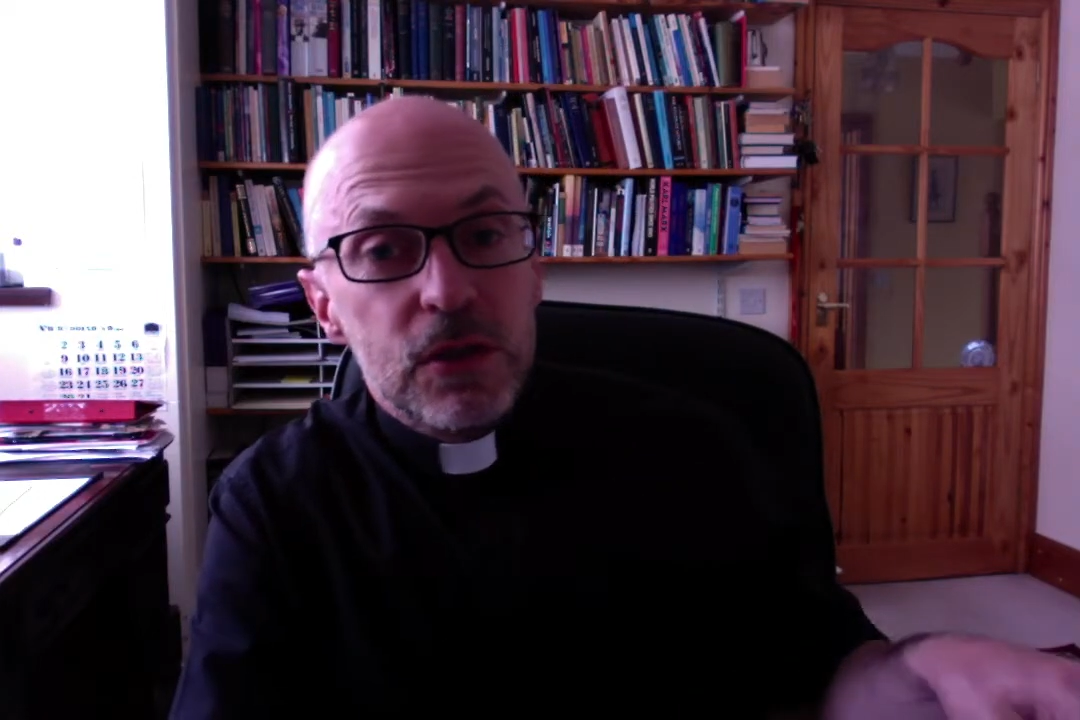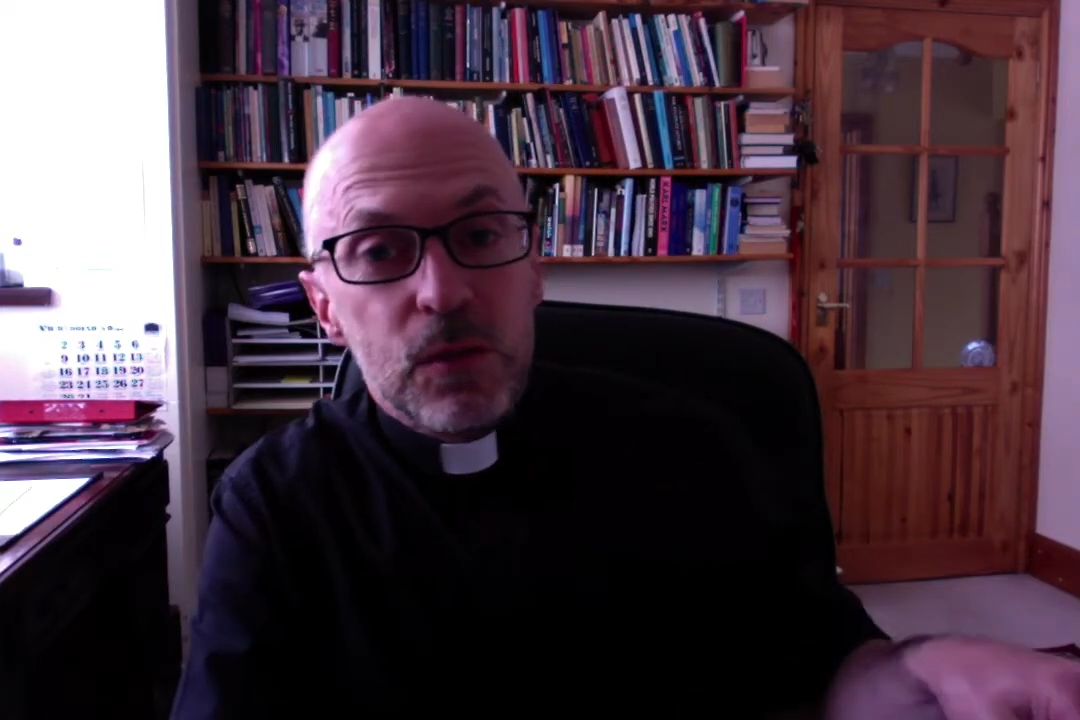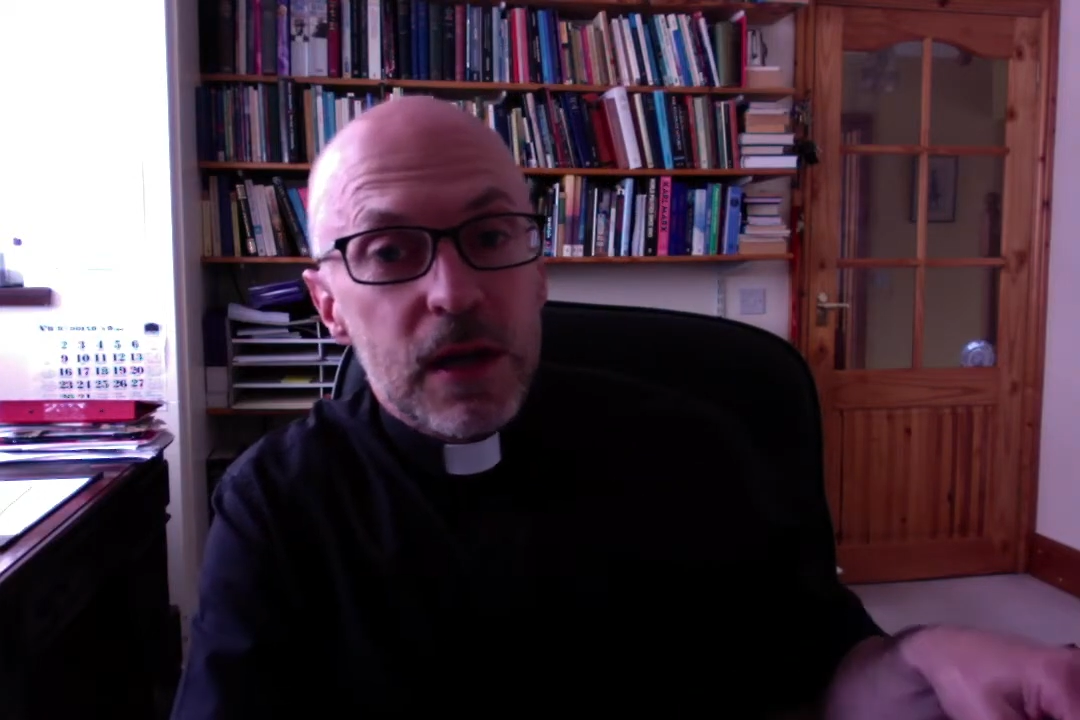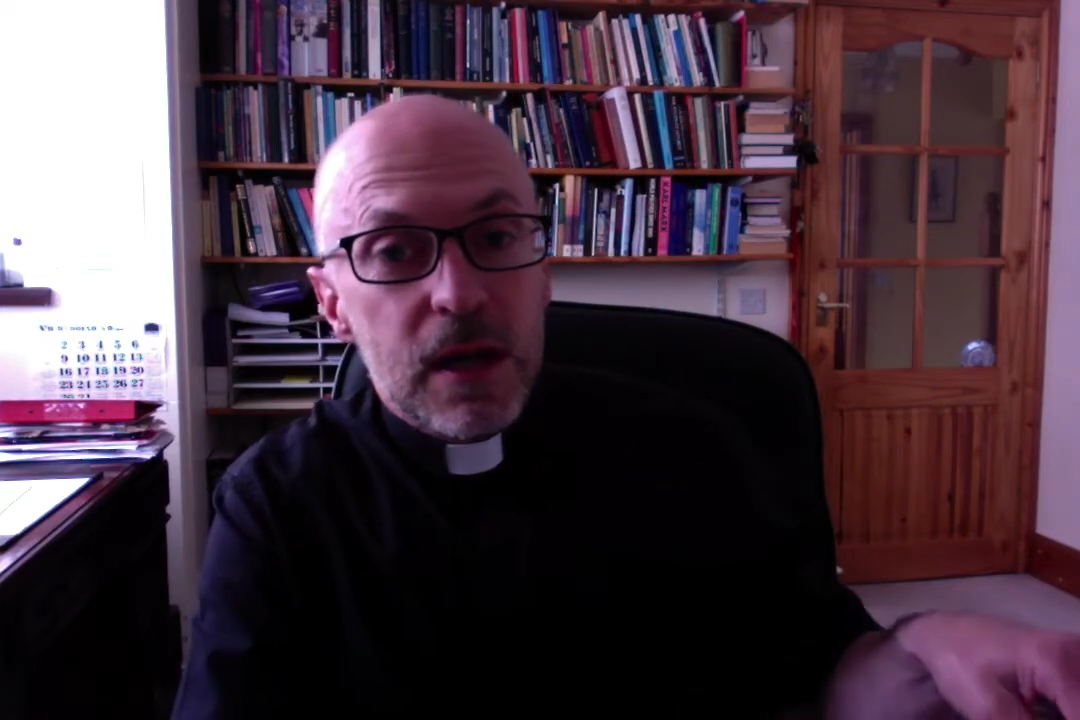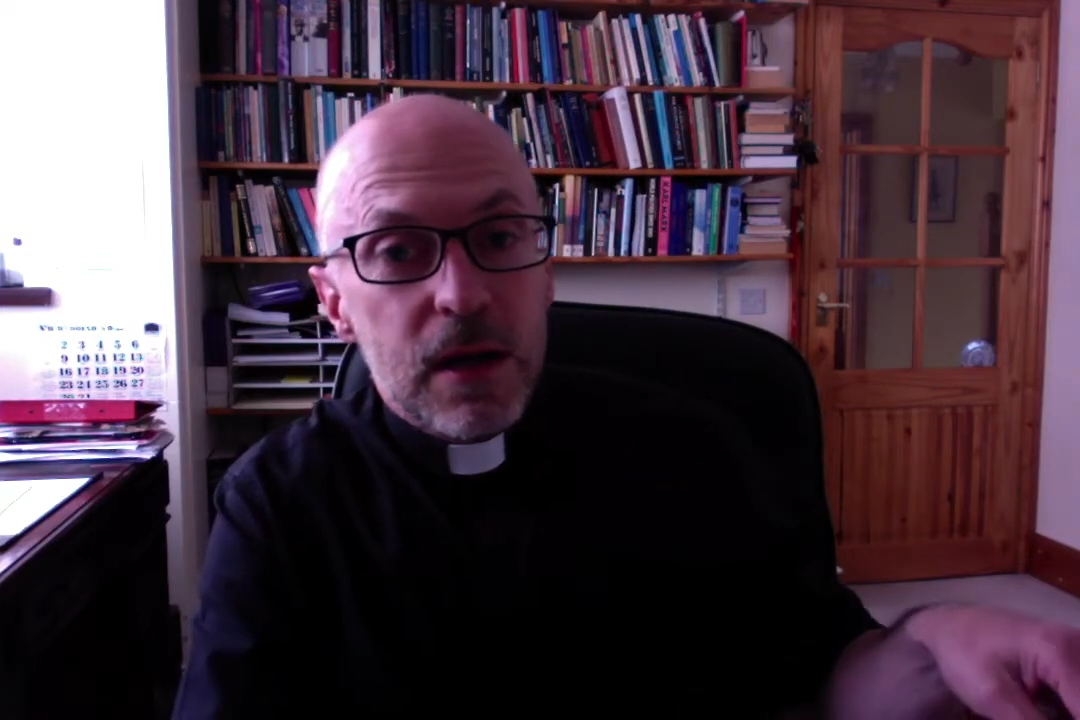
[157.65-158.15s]
we
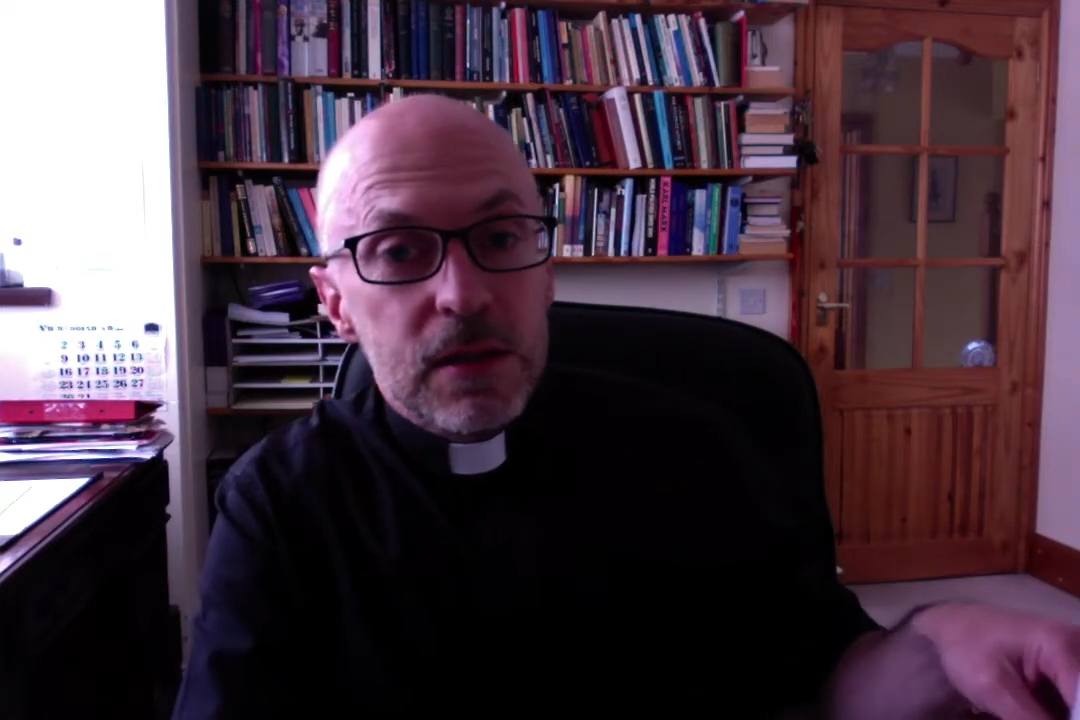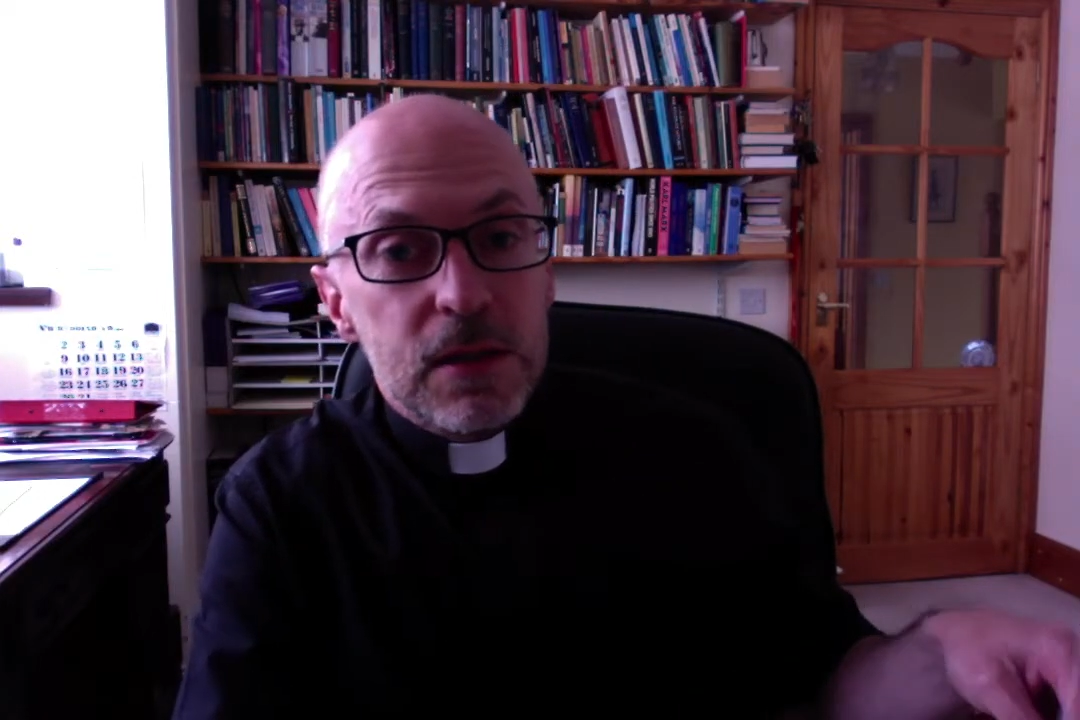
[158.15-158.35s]
can ask,